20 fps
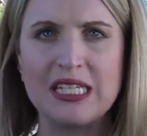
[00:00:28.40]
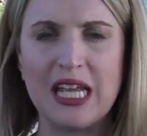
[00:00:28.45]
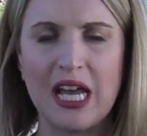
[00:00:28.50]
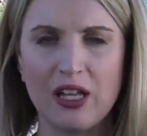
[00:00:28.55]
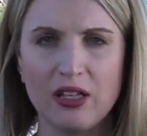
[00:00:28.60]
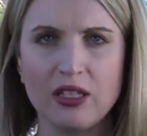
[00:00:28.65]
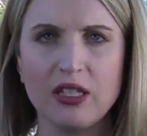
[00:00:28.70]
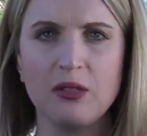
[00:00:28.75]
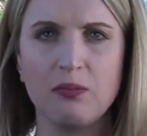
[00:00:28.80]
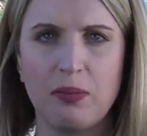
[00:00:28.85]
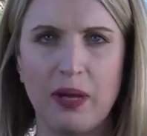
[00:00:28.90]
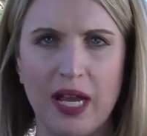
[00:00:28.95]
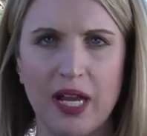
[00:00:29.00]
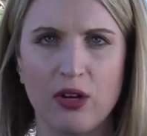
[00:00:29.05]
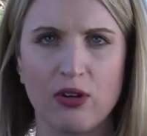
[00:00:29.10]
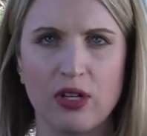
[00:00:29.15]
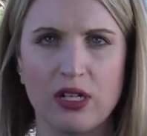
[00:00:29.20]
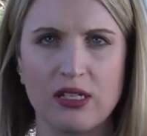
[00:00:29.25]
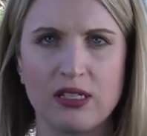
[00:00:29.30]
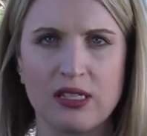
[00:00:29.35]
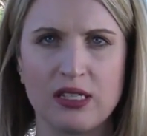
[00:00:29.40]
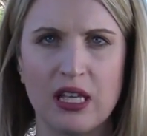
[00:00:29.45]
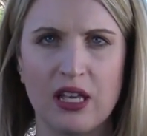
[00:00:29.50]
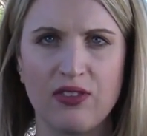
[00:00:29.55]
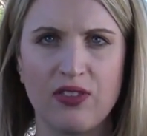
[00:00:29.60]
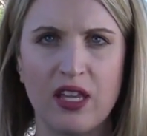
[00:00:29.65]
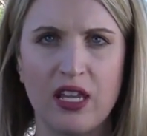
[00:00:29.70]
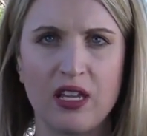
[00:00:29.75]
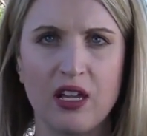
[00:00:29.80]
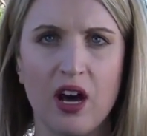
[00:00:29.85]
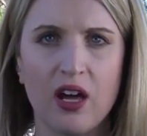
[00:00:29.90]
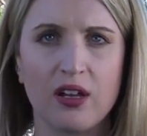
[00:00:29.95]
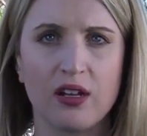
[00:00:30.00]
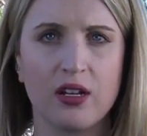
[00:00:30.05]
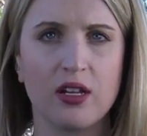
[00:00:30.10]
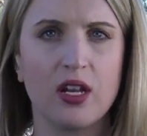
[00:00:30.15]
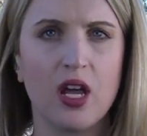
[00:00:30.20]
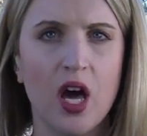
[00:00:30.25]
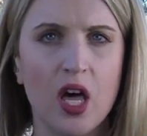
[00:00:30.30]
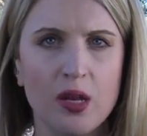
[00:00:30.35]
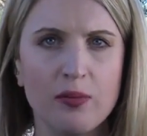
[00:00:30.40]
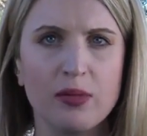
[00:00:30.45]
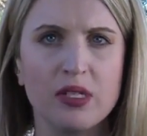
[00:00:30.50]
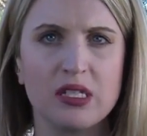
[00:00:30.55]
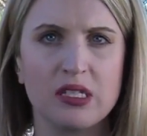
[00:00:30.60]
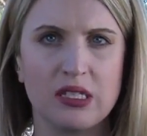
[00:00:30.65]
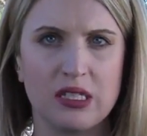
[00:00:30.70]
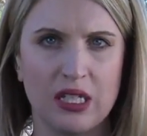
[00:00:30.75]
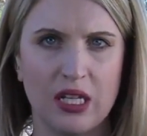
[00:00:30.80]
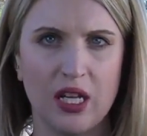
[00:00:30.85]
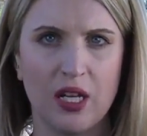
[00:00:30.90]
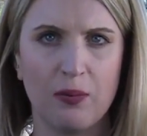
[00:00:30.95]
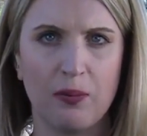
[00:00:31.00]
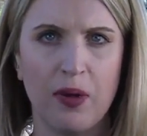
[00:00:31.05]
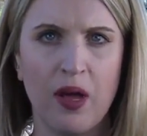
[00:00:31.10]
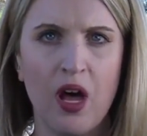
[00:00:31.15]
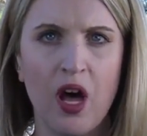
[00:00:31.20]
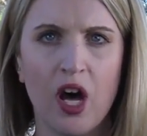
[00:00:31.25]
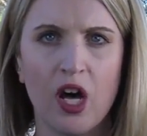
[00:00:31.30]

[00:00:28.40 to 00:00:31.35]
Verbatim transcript: telling parents that they got an anonymous tip